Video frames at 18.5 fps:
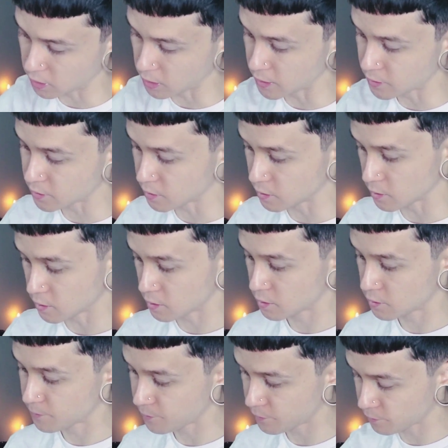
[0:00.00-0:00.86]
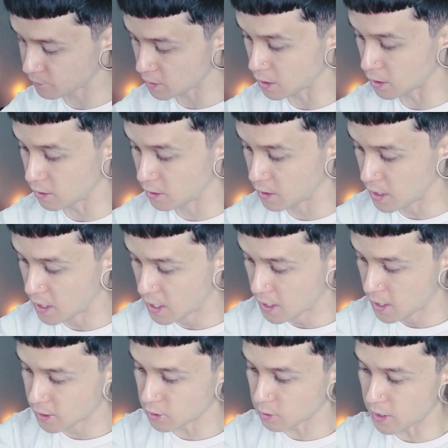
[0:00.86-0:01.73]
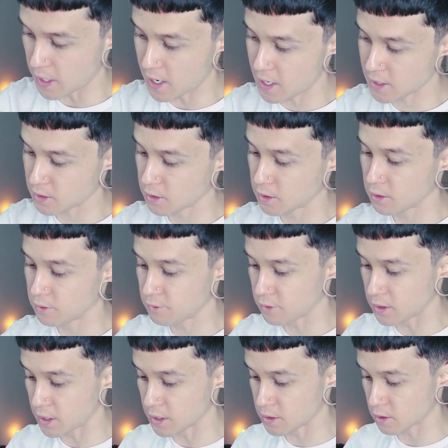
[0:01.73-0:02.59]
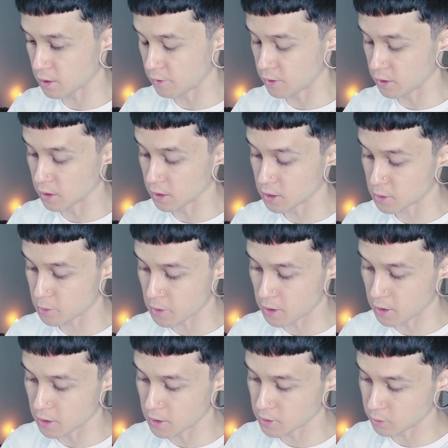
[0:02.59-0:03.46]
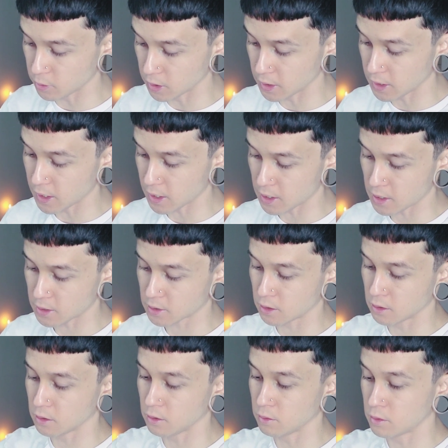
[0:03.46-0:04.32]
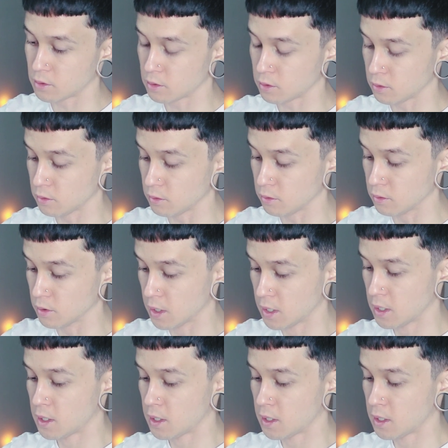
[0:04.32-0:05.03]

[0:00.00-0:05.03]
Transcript: lessons. Yeah. So as an advice, I feel like Spirit is really asking you to